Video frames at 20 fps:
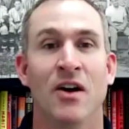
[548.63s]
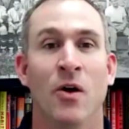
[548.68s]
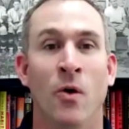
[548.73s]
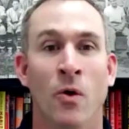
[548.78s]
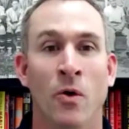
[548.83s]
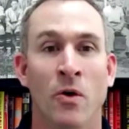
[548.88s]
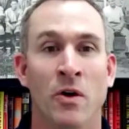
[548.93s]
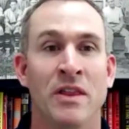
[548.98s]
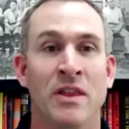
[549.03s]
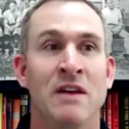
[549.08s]

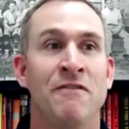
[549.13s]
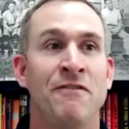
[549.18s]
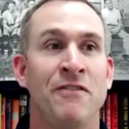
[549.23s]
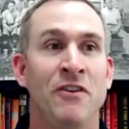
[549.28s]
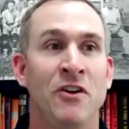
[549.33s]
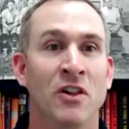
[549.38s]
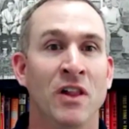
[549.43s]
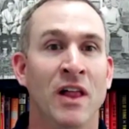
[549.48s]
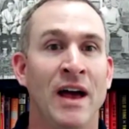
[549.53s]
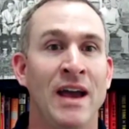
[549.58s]
or do they
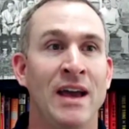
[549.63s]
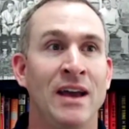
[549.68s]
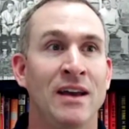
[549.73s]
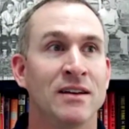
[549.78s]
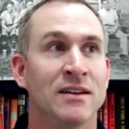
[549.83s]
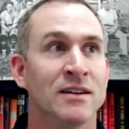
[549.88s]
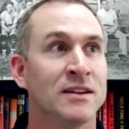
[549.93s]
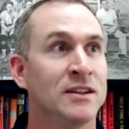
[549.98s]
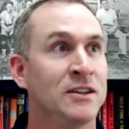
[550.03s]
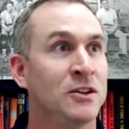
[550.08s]
feel
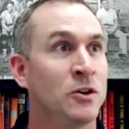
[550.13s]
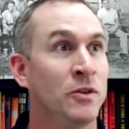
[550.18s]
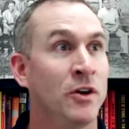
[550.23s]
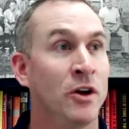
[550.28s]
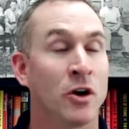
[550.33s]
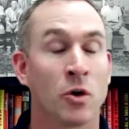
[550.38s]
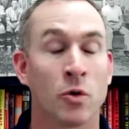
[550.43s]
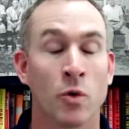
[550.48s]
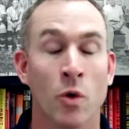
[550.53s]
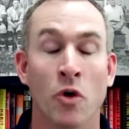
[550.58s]
like,
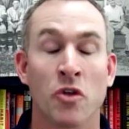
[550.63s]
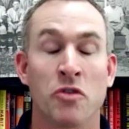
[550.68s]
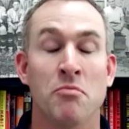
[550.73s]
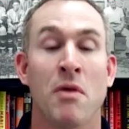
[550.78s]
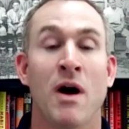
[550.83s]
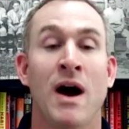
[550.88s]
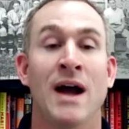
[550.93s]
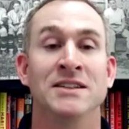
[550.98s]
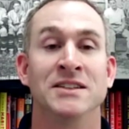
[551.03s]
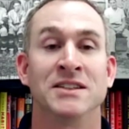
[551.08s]
they're a growth
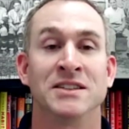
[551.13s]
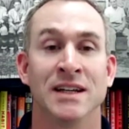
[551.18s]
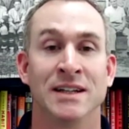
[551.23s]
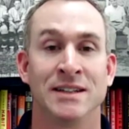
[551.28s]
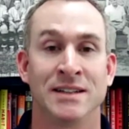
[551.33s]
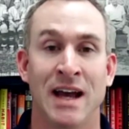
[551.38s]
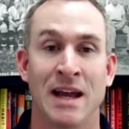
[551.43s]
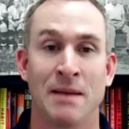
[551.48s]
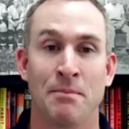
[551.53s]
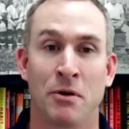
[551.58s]
mindset
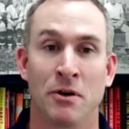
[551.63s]
type